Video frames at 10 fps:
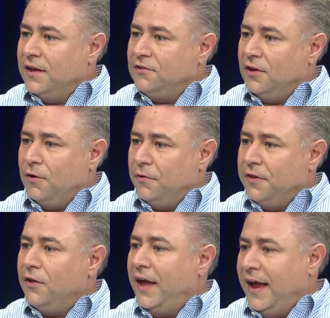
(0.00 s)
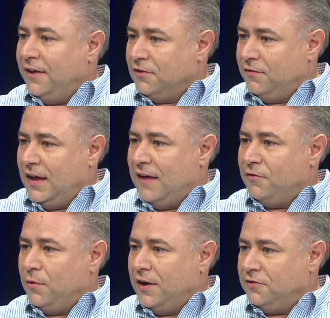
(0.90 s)
So they'll ask if they
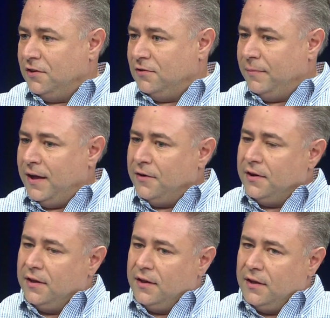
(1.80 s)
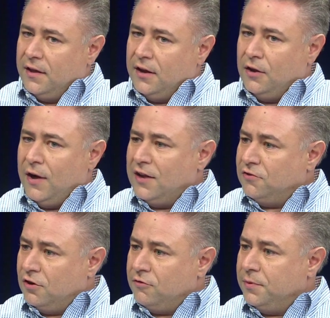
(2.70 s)
have questions about, you know, how to
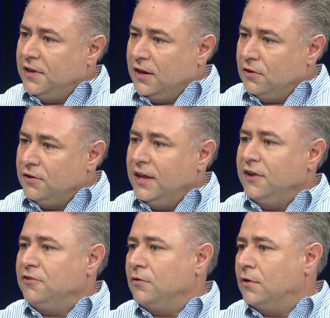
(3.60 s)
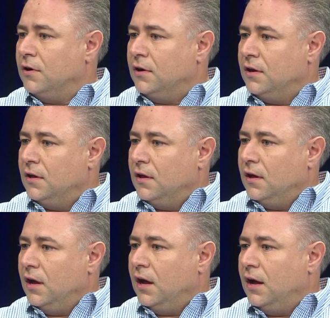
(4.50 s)
serve a particular dish, or,
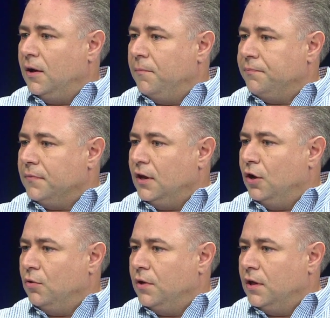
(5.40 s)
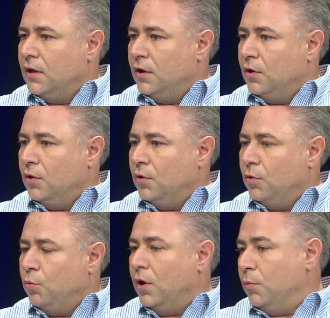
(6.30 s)
you know,
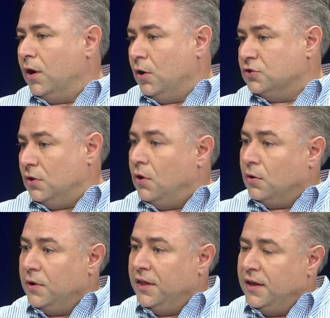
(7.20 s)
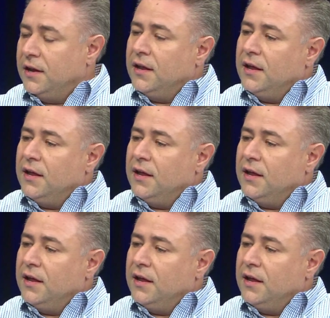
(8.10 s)
what goes along with it.